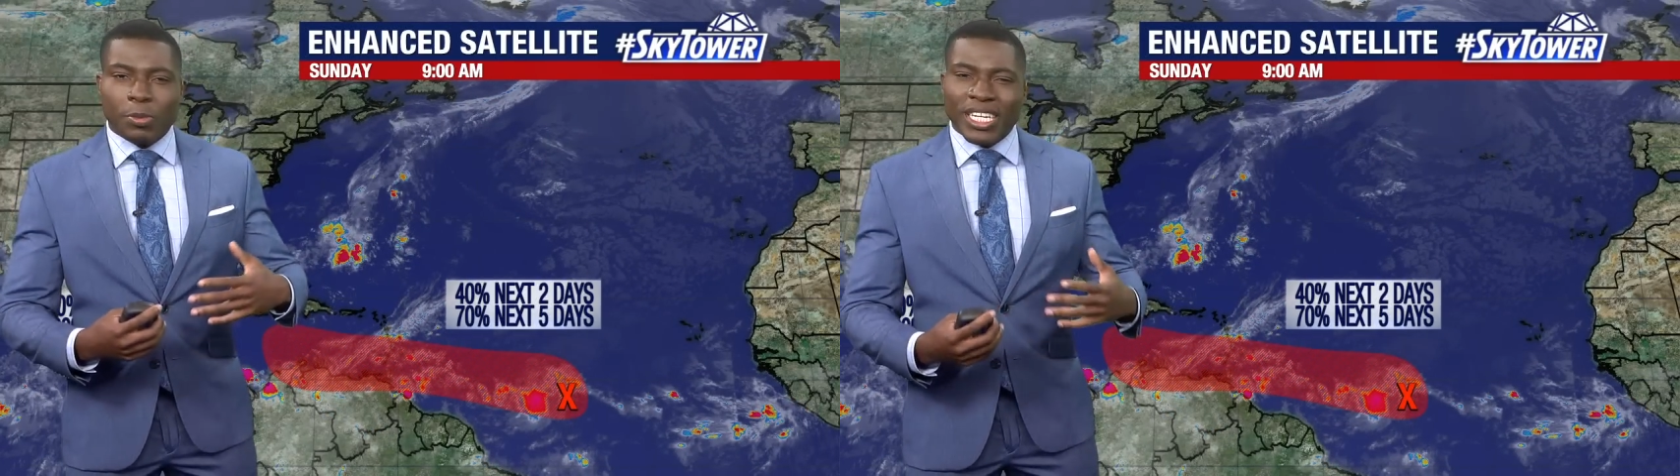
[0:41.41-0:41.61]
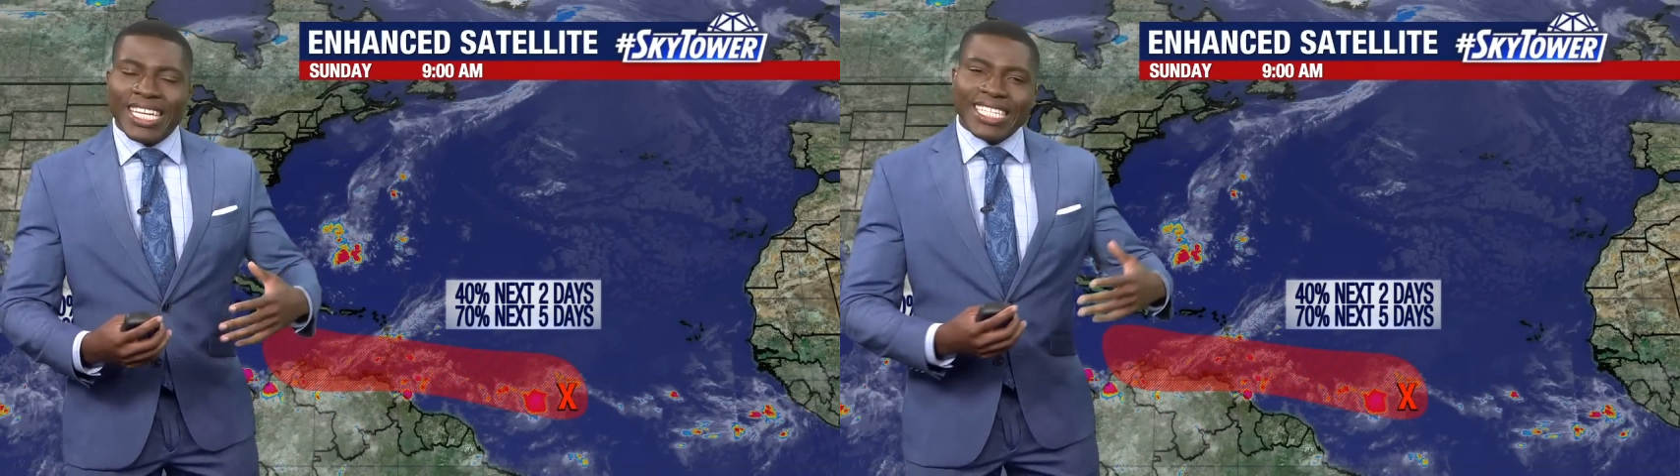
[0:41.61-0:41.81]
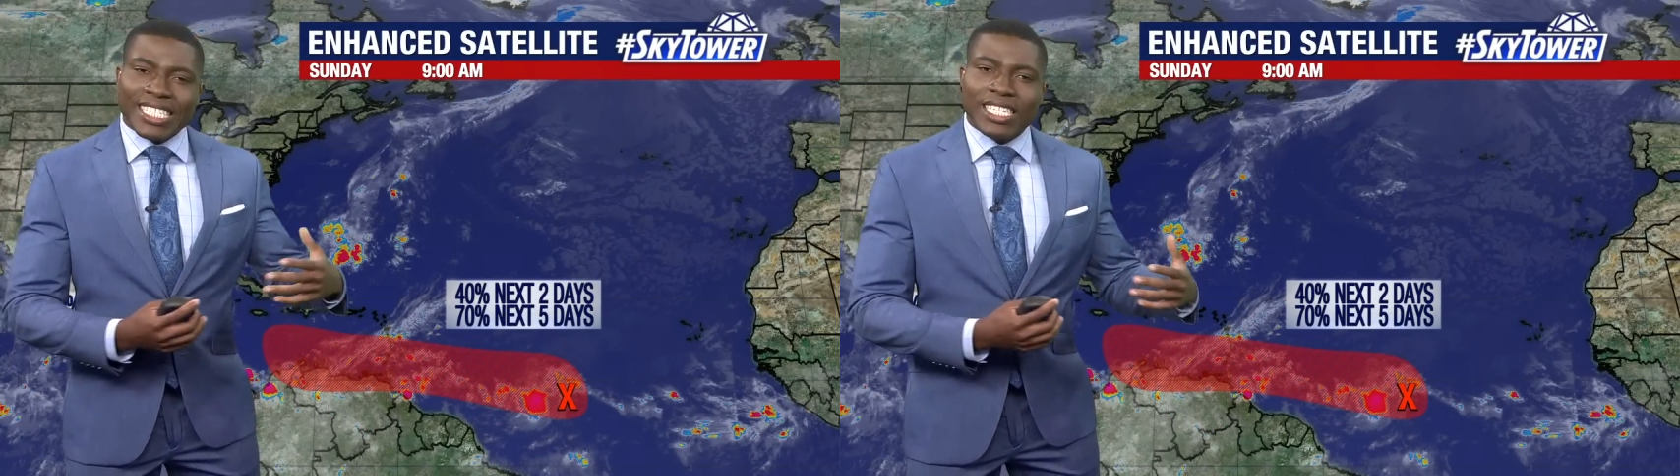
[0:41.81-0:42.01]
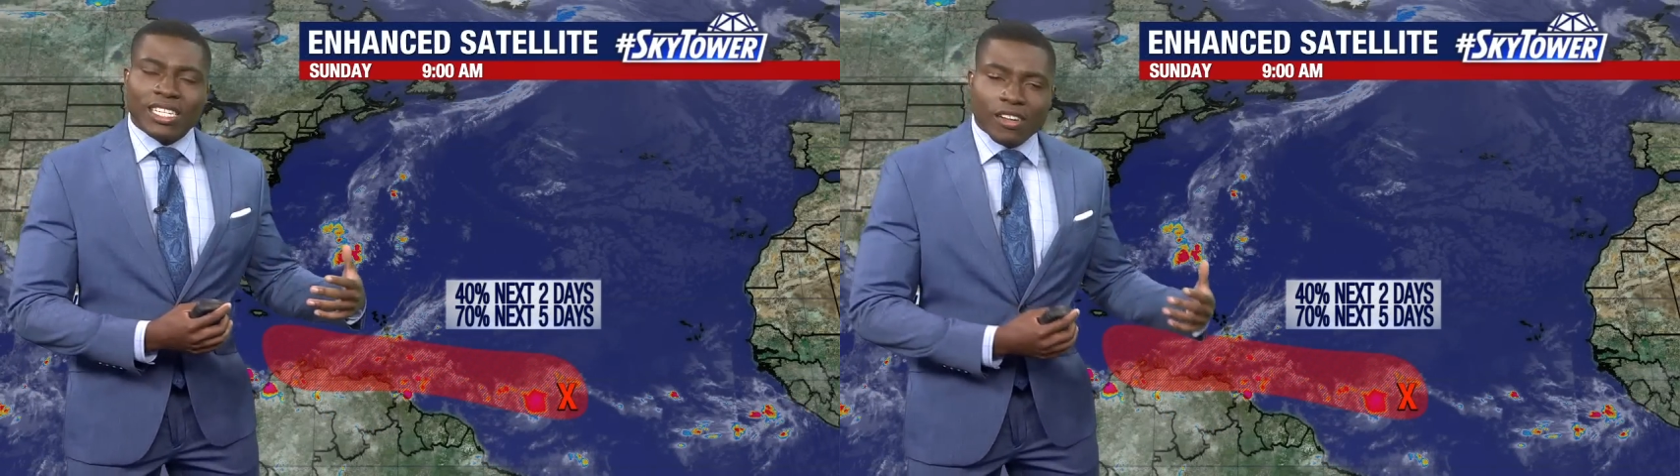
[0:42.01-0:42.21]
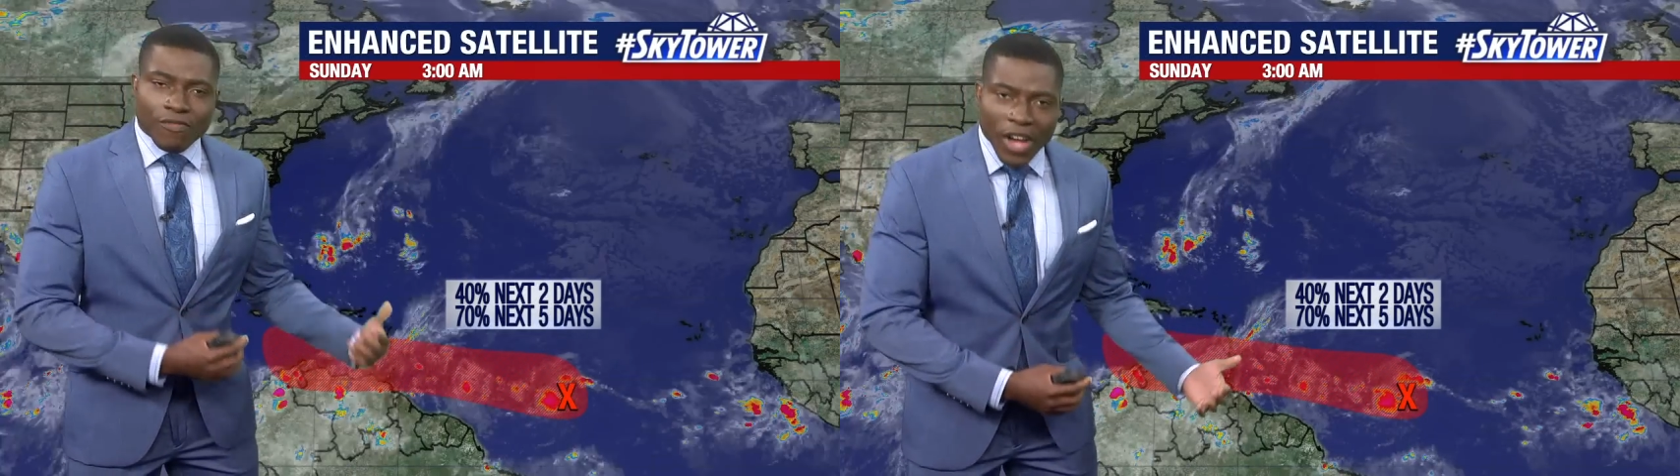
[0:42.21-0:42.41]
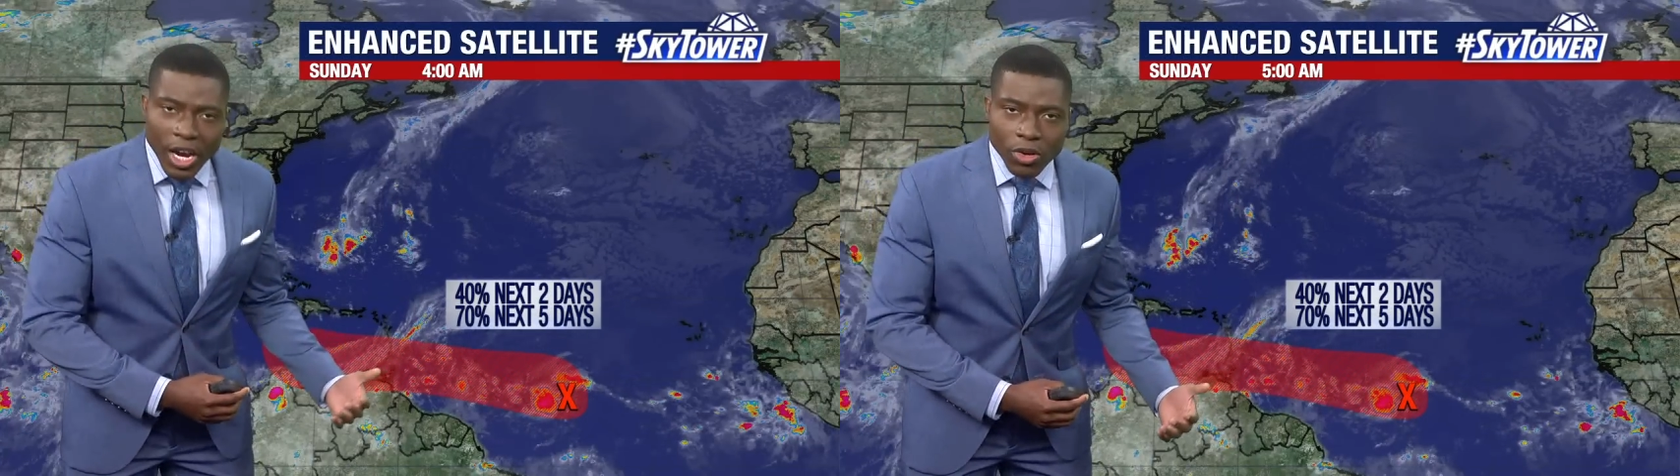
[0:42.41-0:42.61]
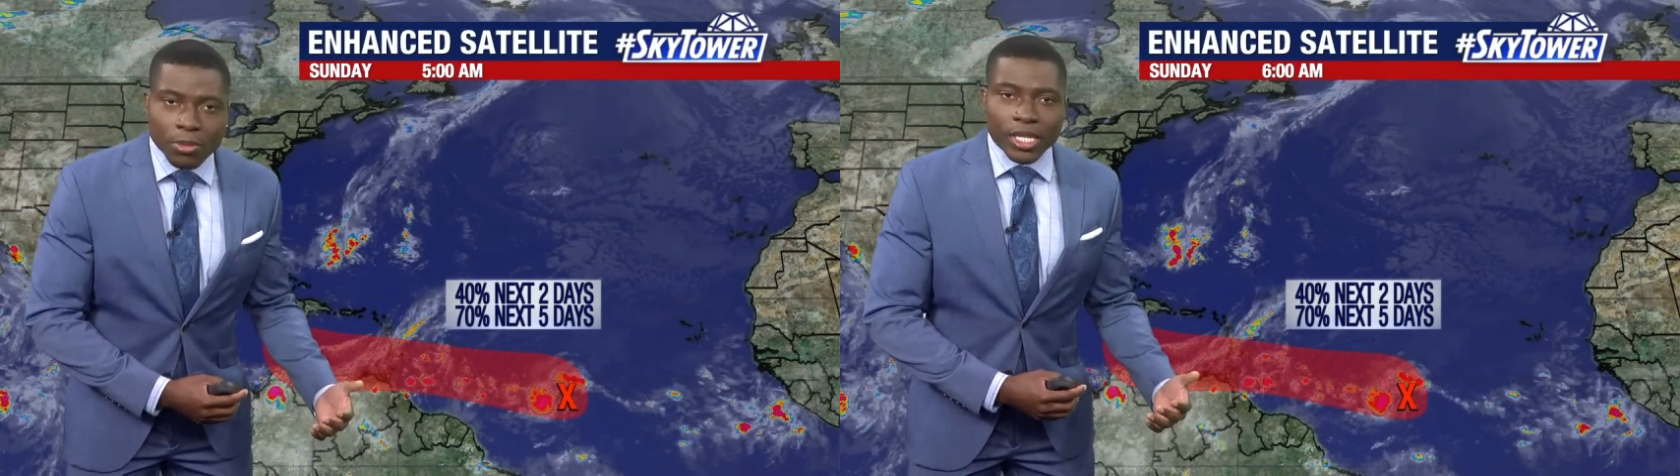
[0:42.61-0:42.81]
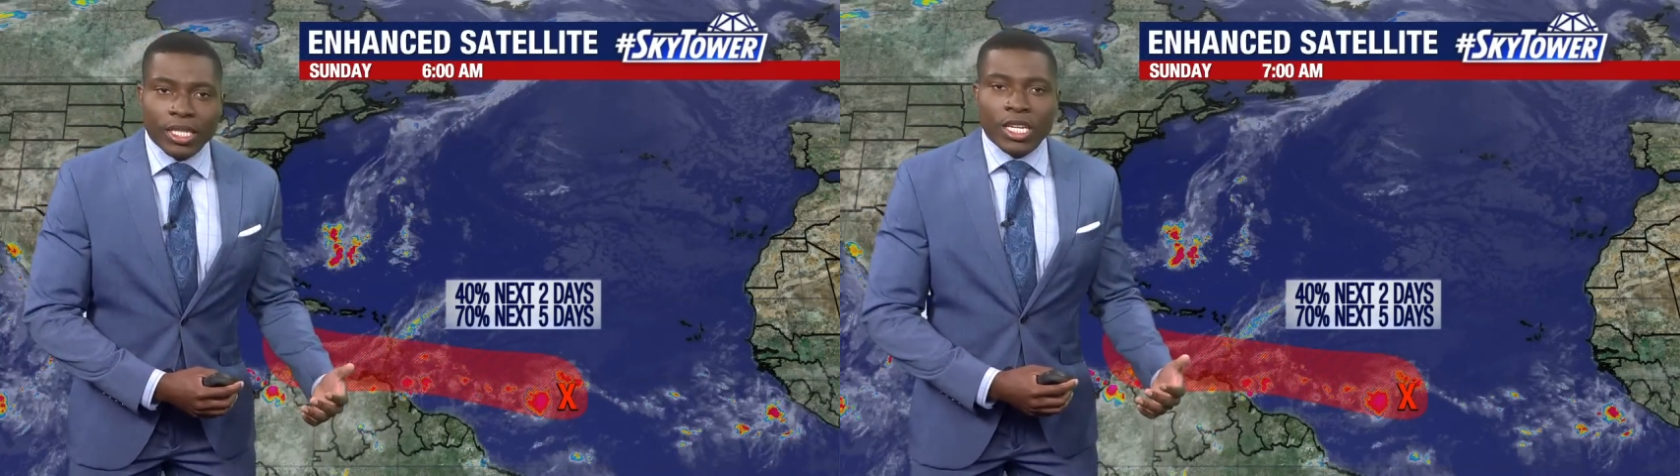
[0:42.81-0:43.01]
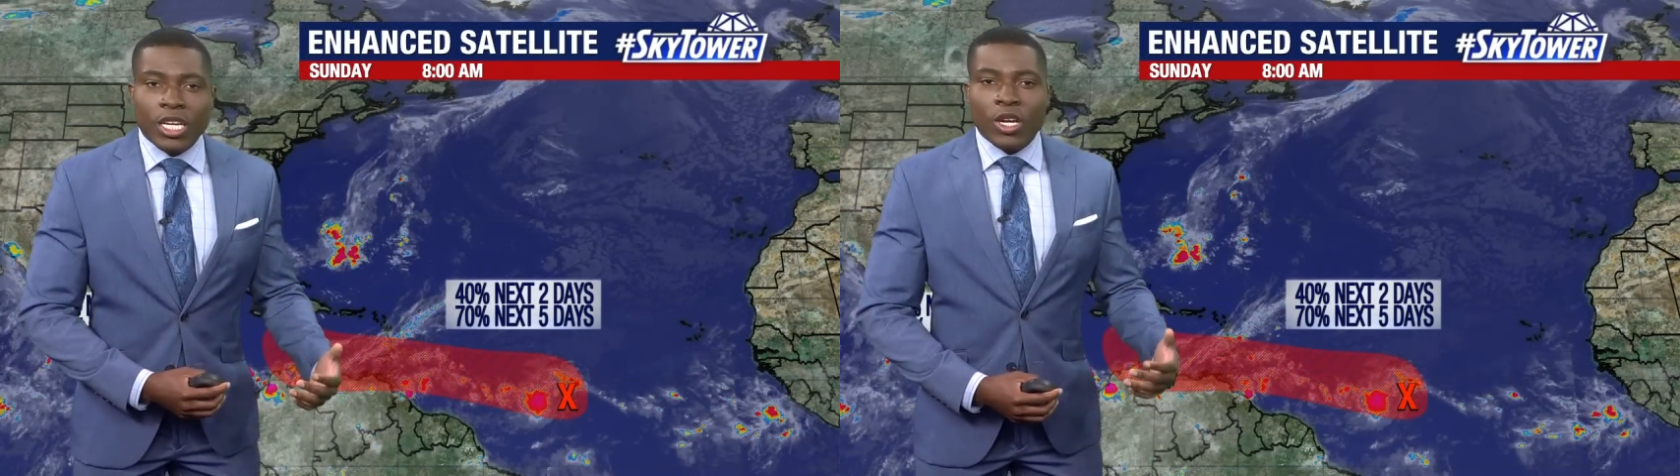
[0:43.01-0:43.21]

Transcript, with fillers: but it's in an environment